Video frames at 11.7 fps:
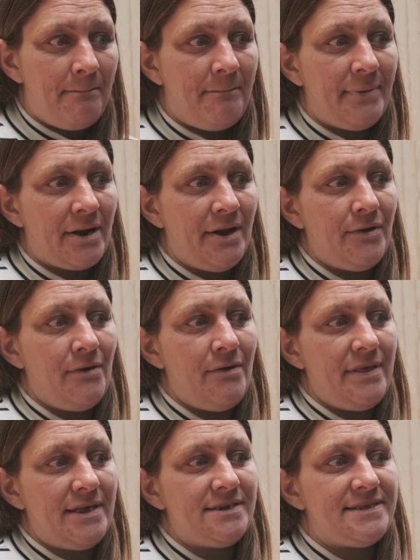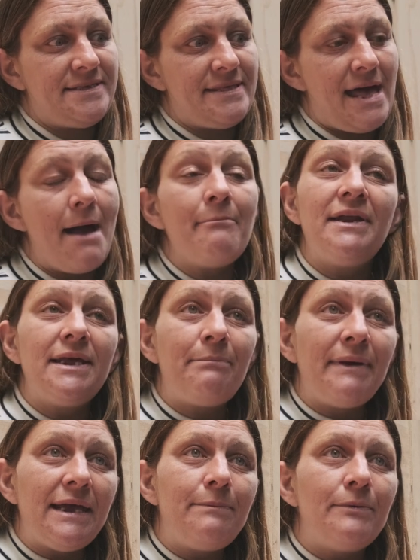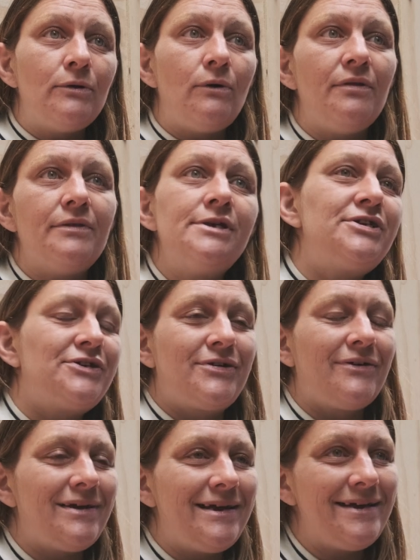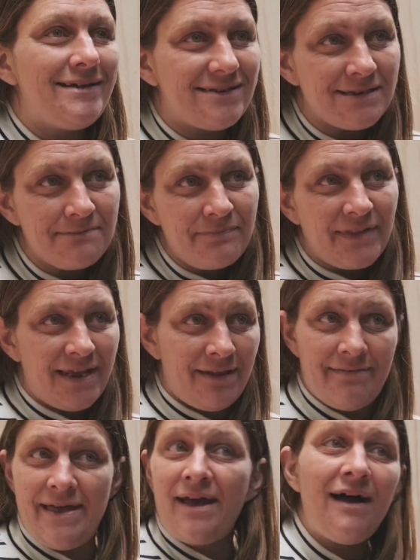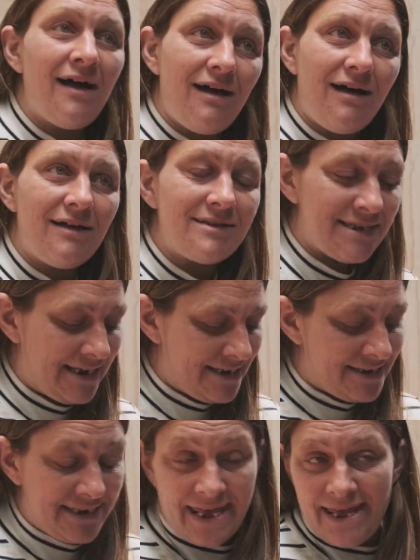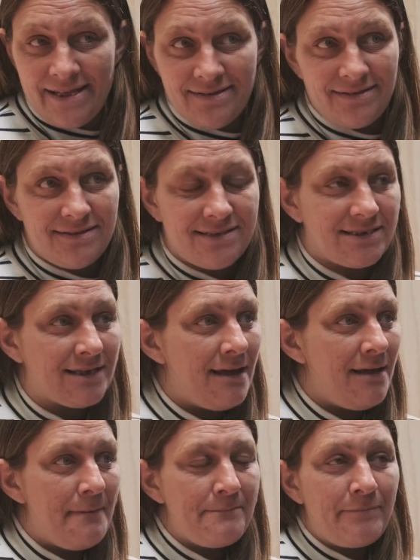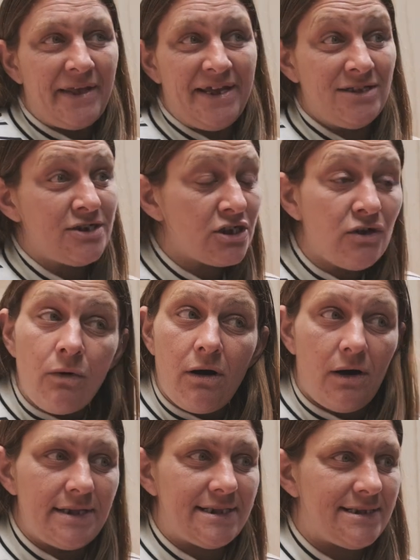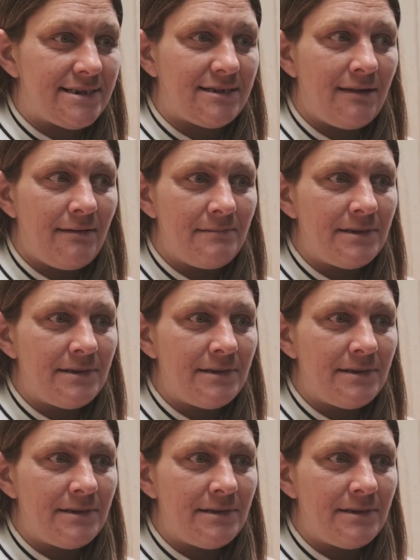But I know there's that many people on the streets, in their cars, in tents, in squats,